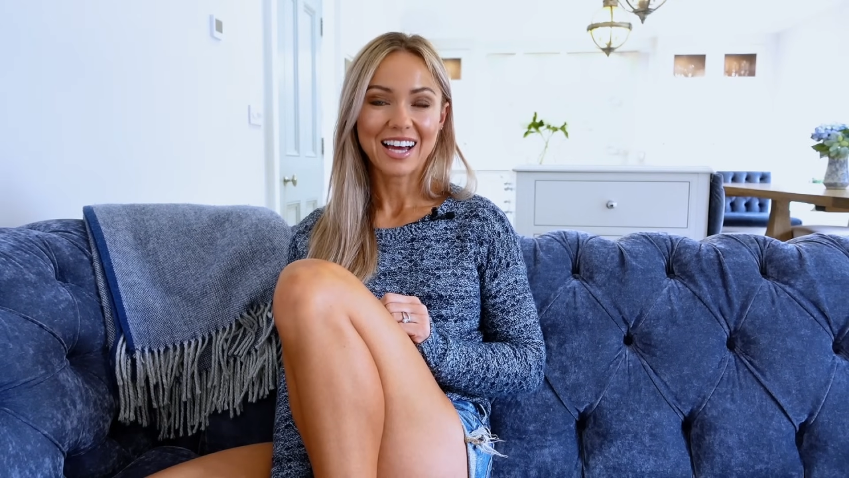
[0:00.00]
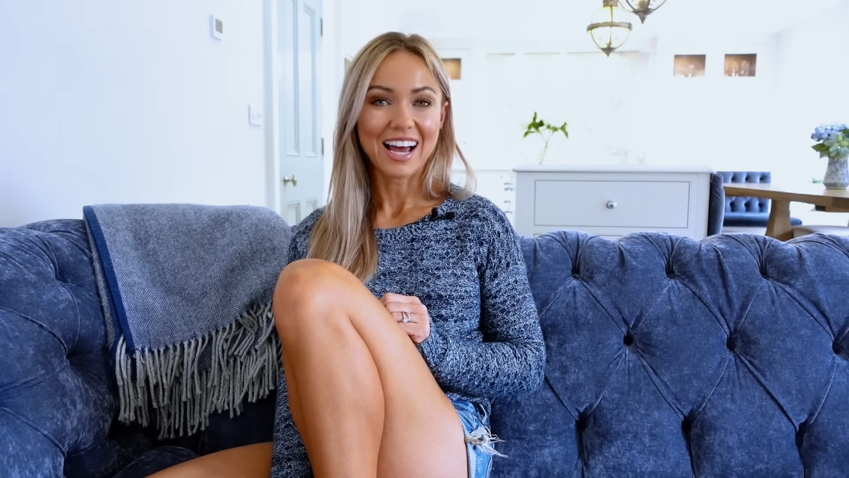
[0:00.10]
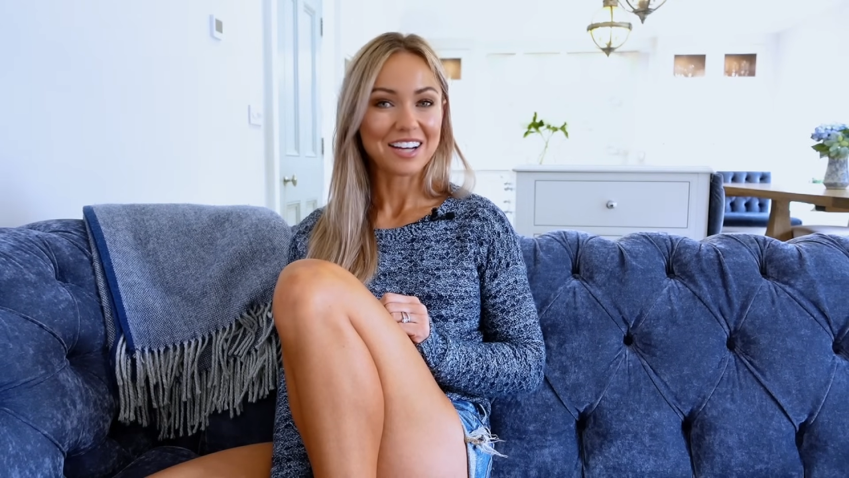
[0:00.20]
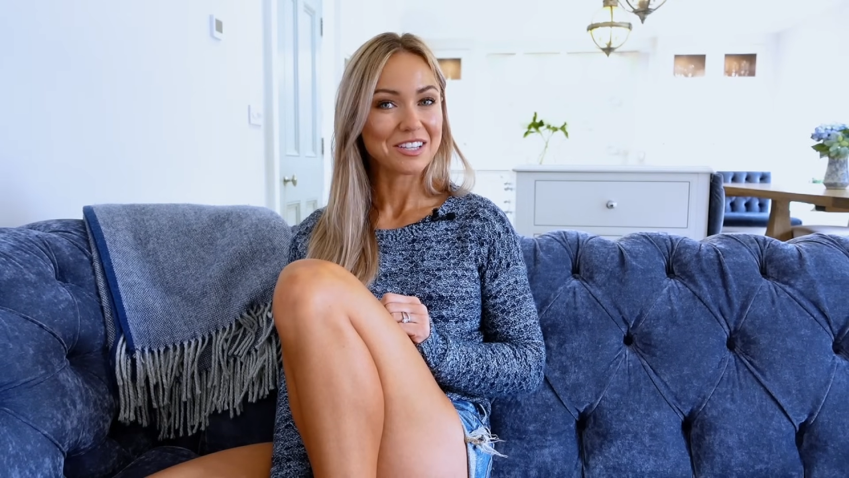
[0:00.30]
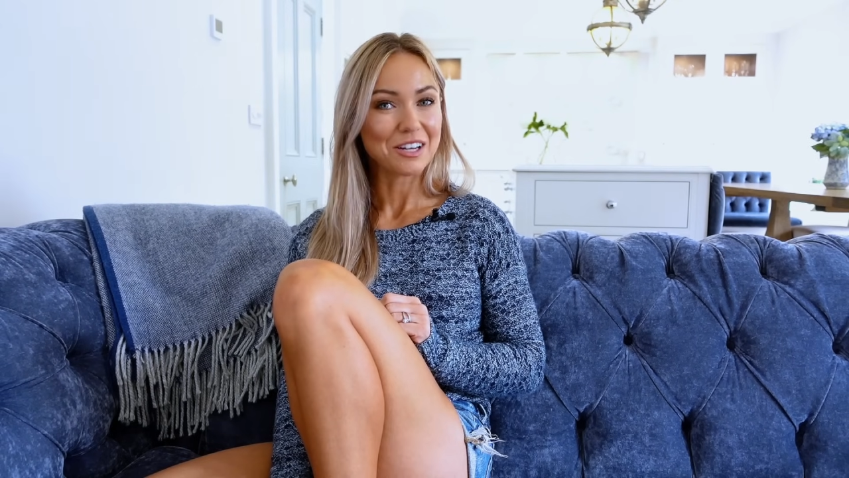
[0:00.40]
I
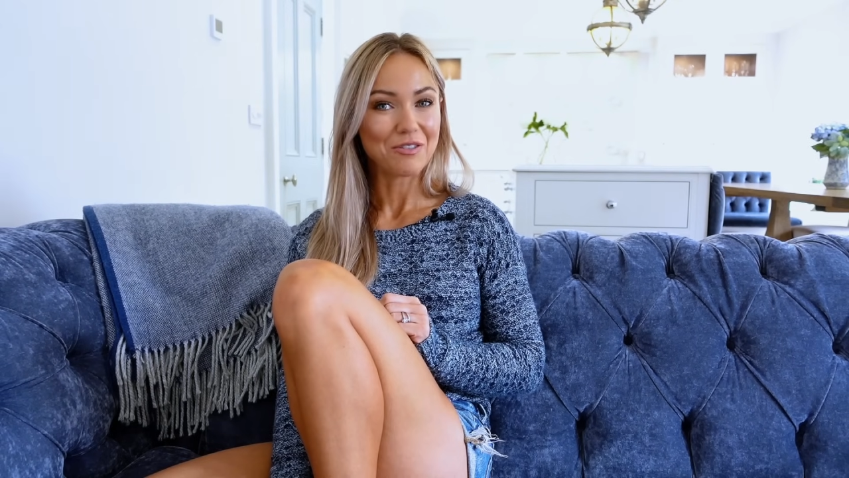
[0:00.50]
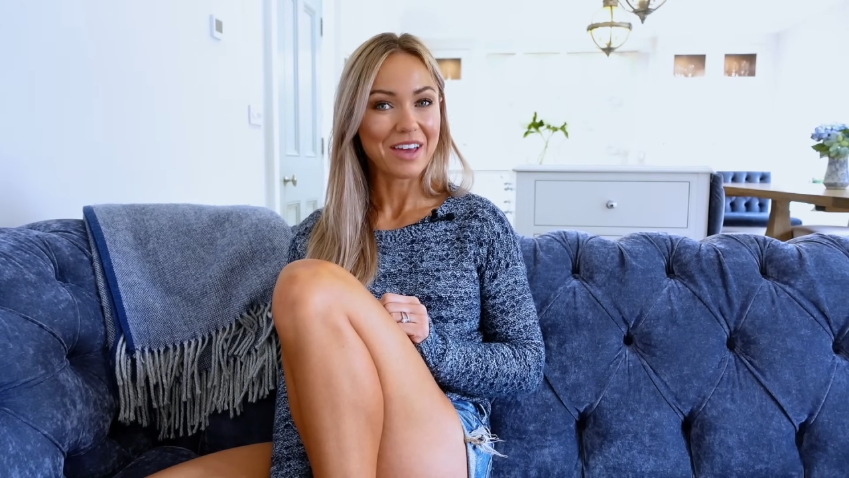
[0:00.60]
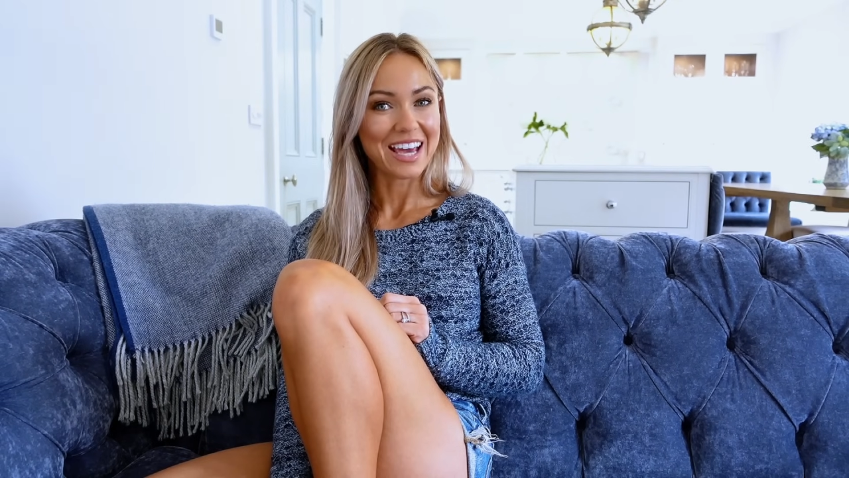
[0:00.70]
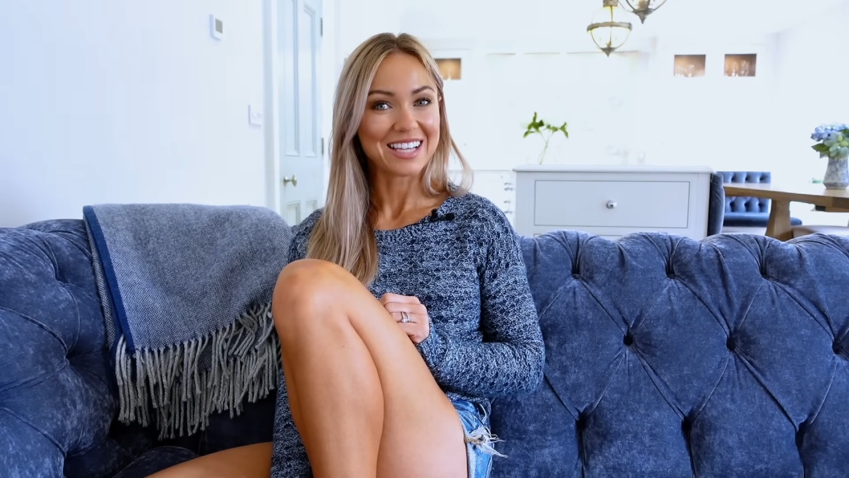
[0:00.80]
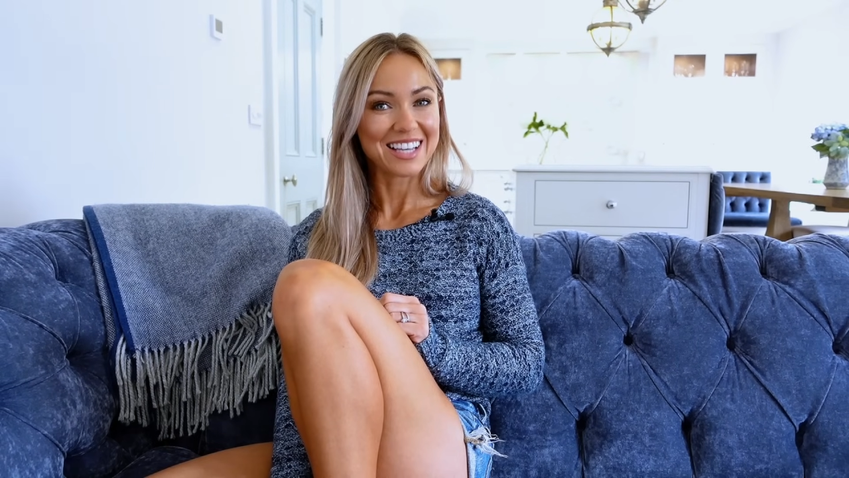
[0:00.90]
actually love
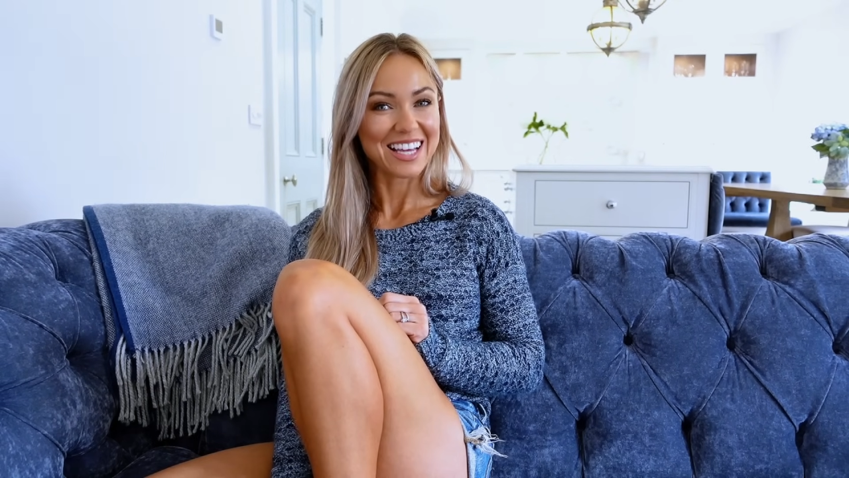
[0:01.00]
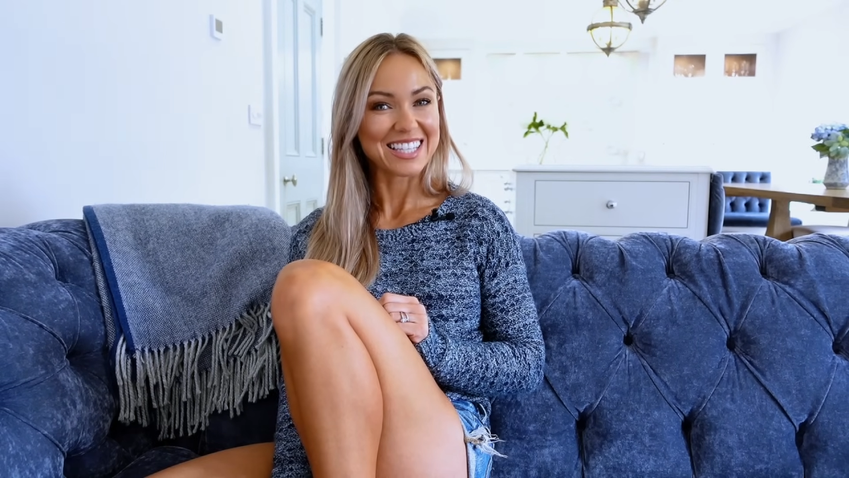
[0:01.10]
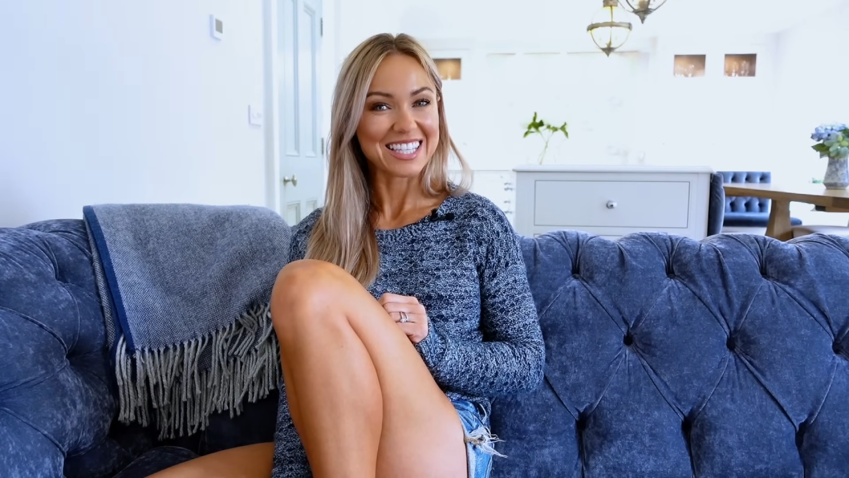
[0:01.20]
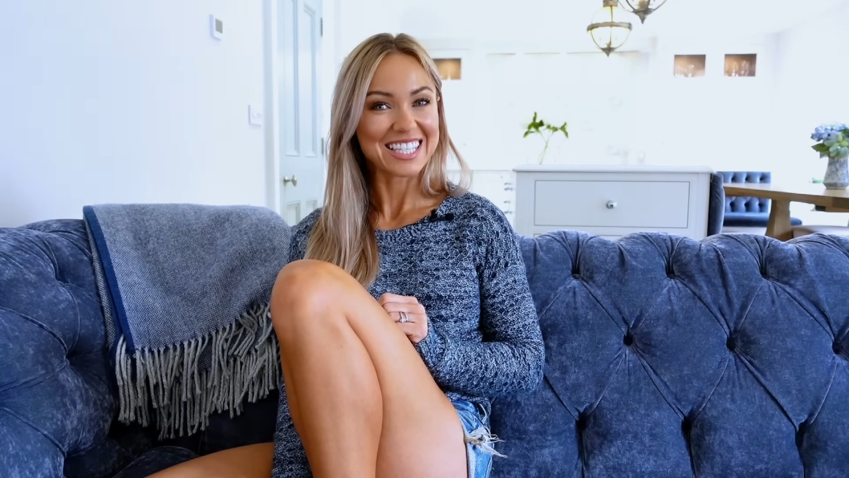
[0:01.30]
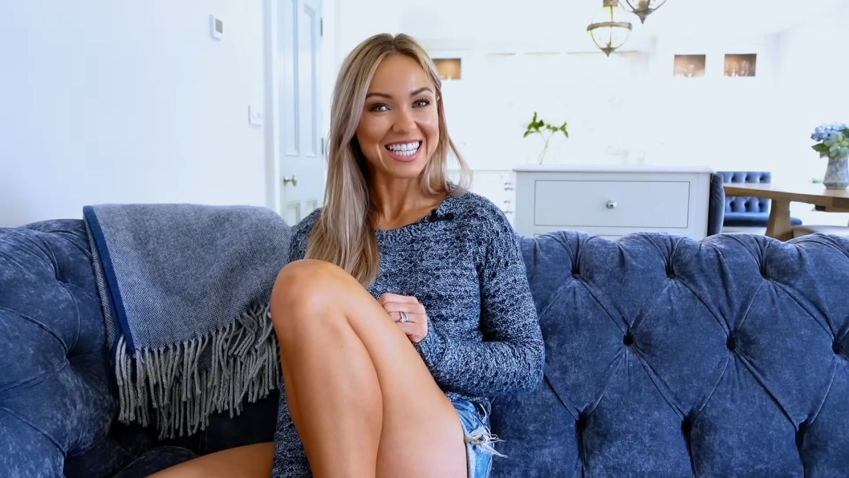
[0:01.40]
eggs as
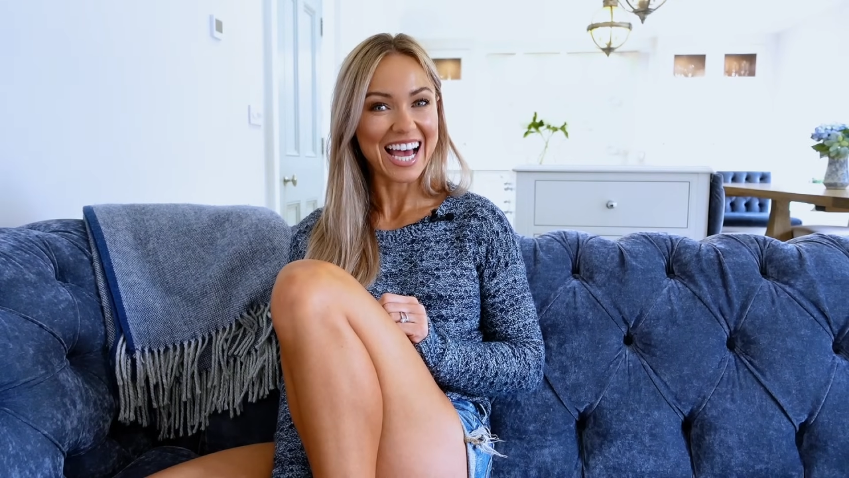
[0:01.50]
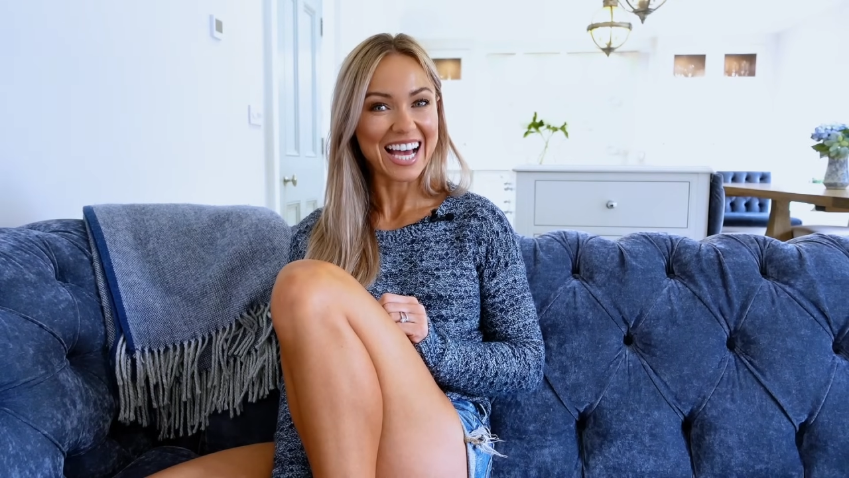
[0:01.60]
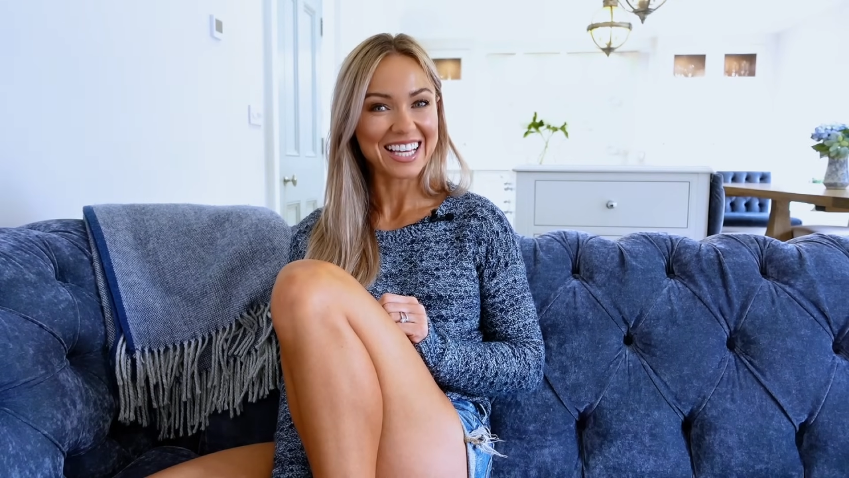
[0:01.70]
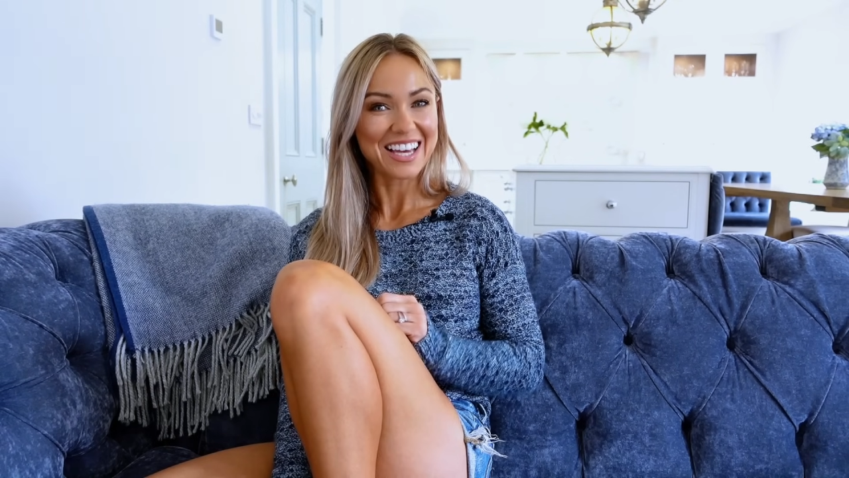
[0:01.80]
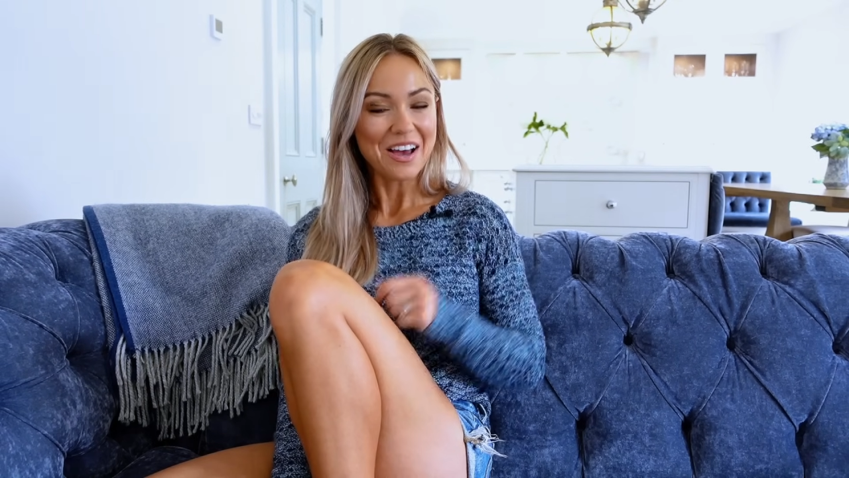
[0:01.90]
a
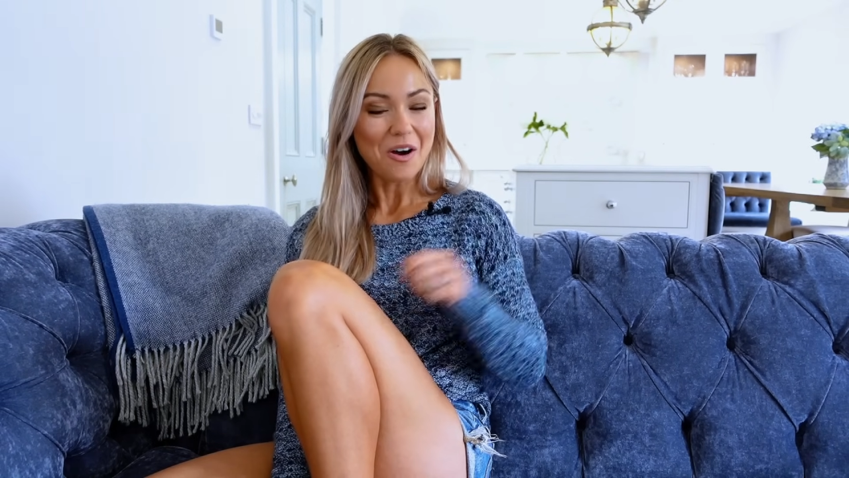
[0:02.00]
snack,